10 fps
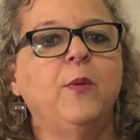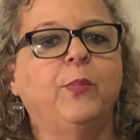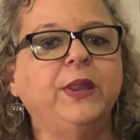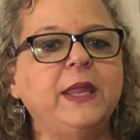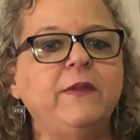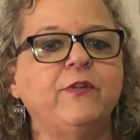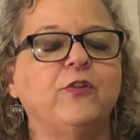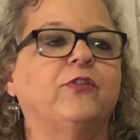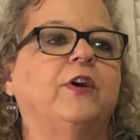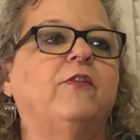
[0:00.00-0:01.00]
Believe in
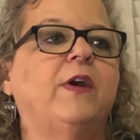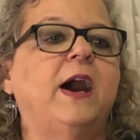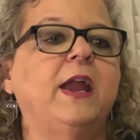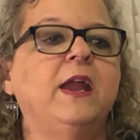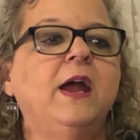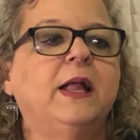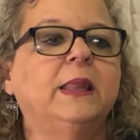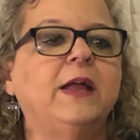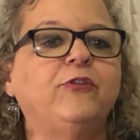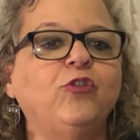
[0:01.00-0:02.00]
yourself. I
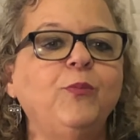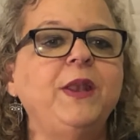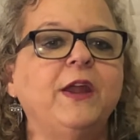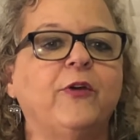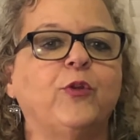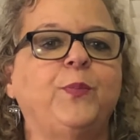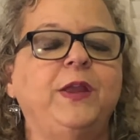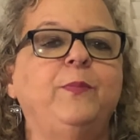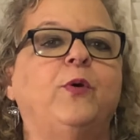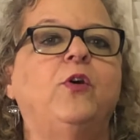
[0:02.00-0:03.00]
let too many other
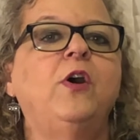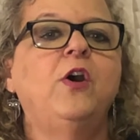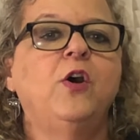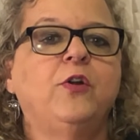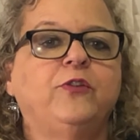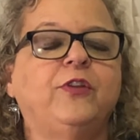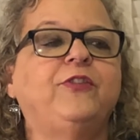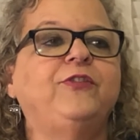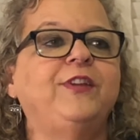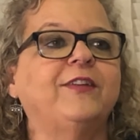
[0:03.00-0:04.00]
people
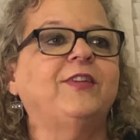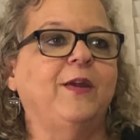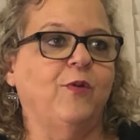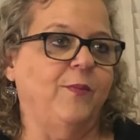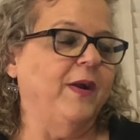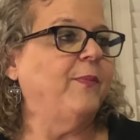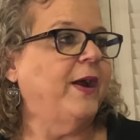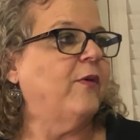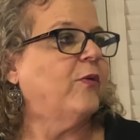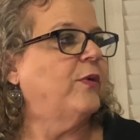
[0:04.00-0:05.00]
just dictate what my
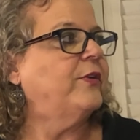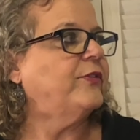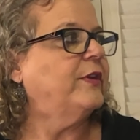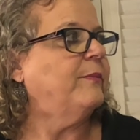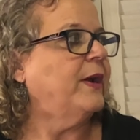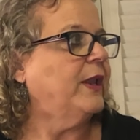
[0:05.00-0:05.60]
power was in my